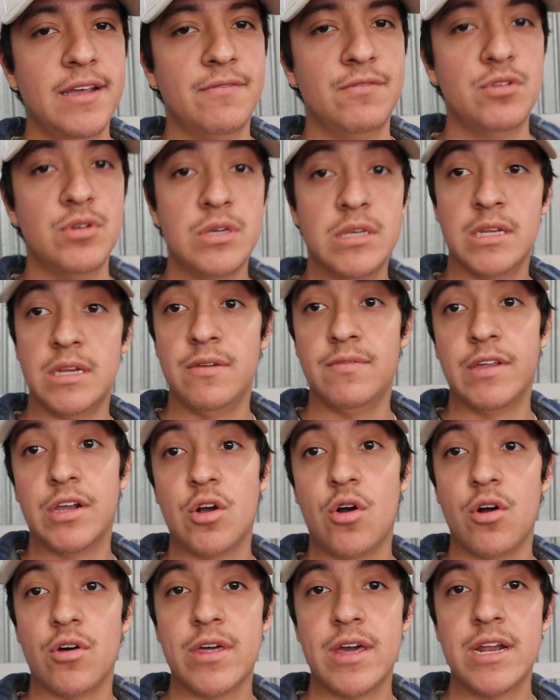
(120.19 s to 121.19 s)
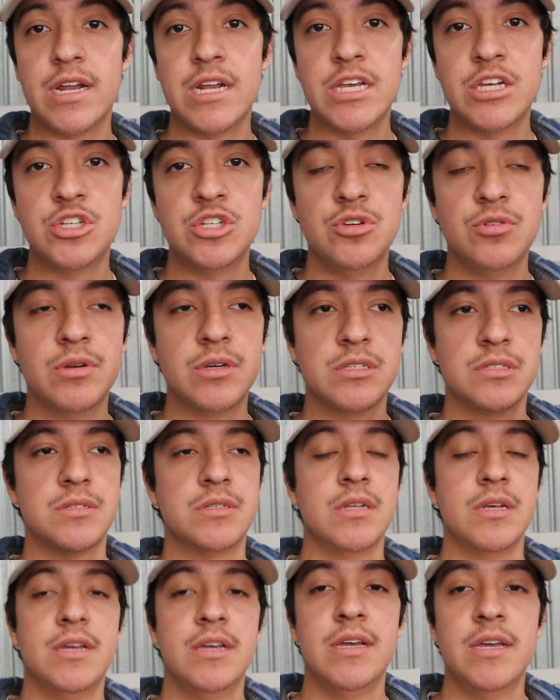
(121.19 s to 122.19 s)
if you can even call that an issue, because
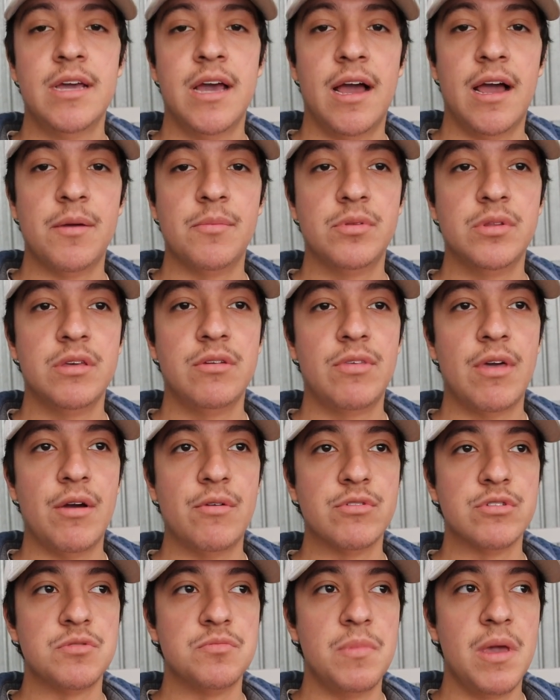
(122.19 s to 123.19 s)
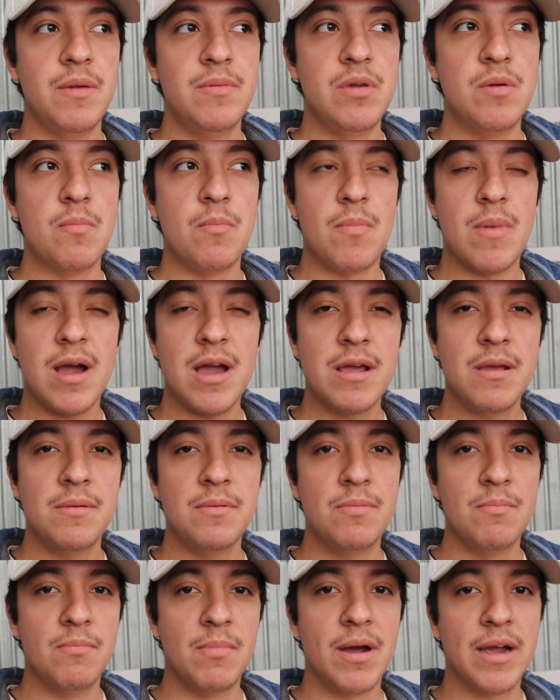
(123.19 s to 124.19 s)
I believe that was maybe
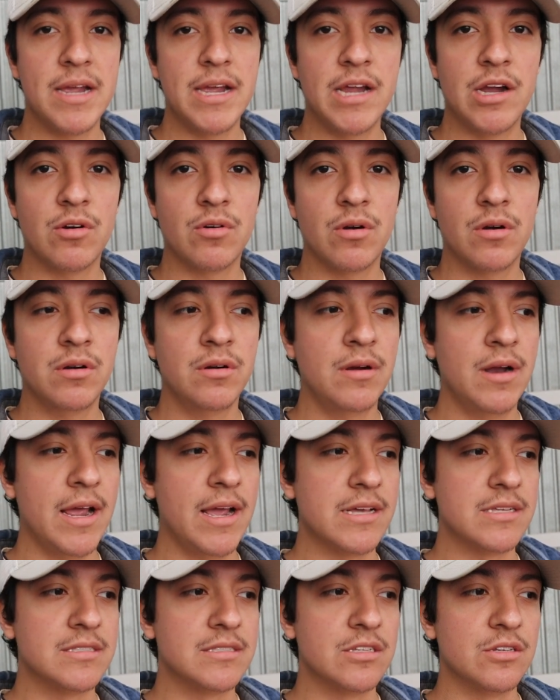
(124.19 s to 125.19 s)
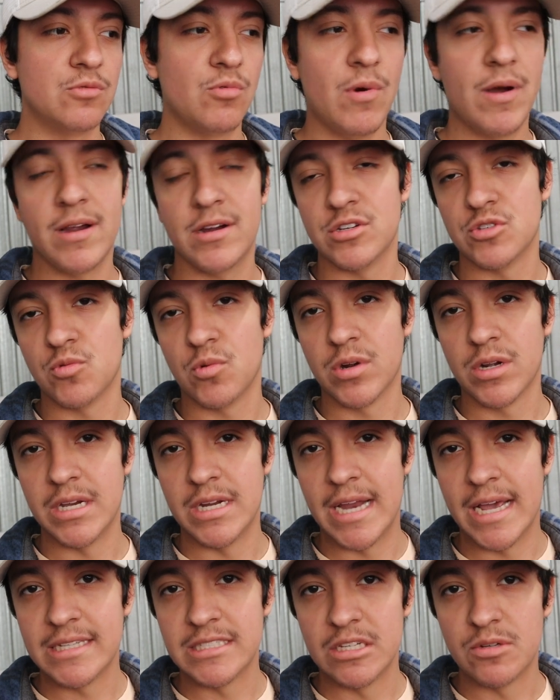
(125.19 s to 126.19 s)
my error, as the wires weren't
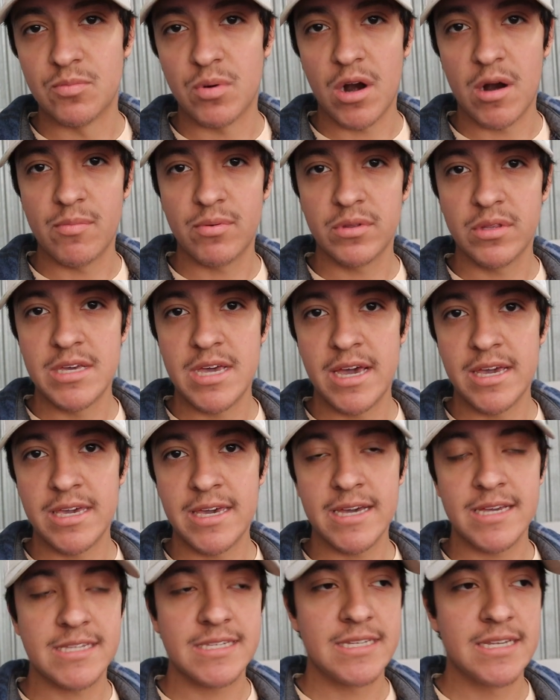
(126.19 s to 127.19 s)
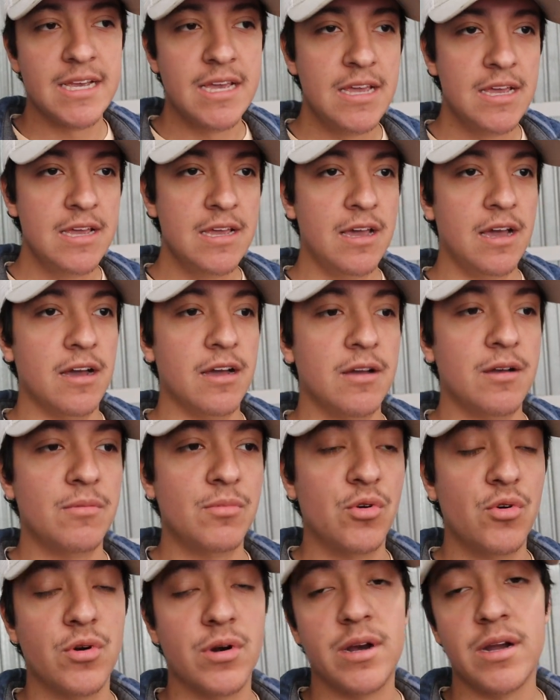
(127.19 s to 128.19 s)
connected properly, I guess,
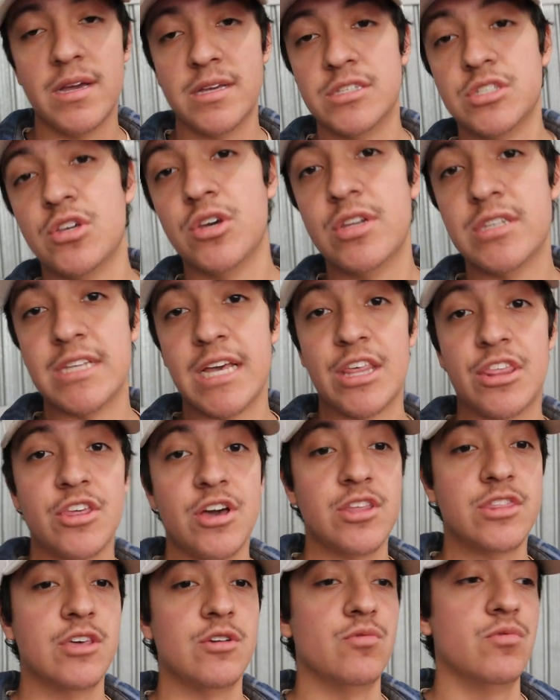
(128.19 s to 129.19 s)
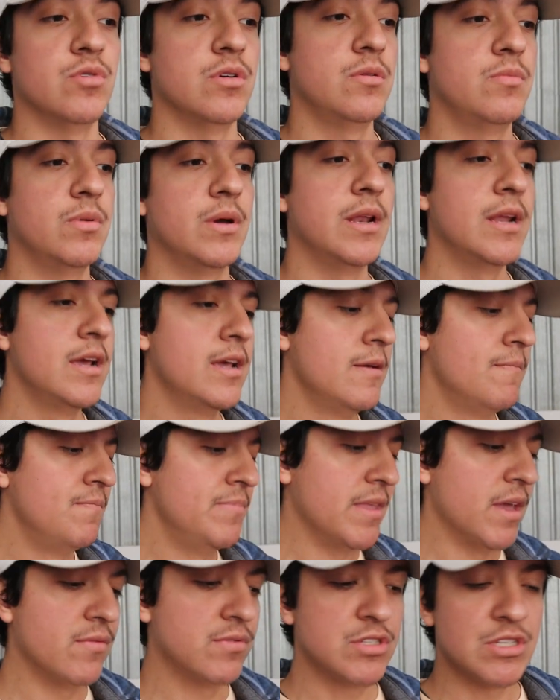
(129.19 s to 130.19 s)
or as good as I thought they would. But
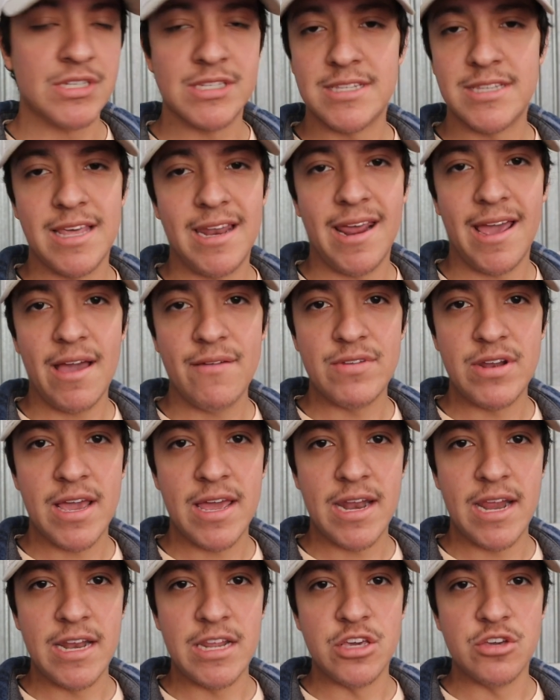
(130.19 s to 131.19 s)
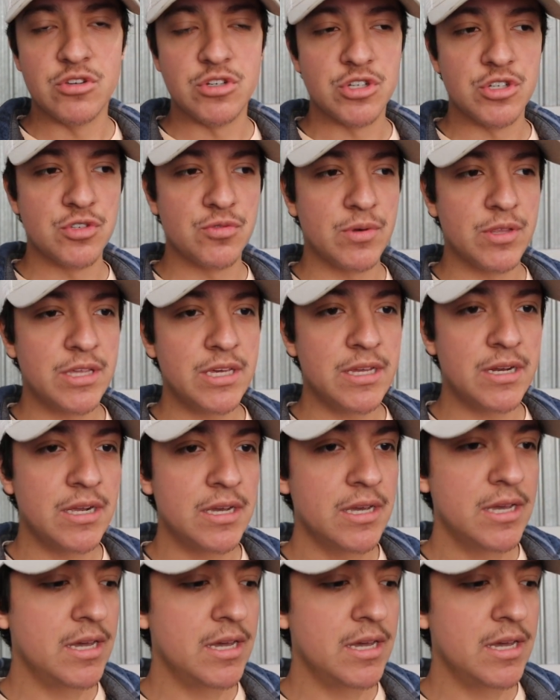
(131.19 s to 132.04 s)
ever since then, I haven't had any issues with it.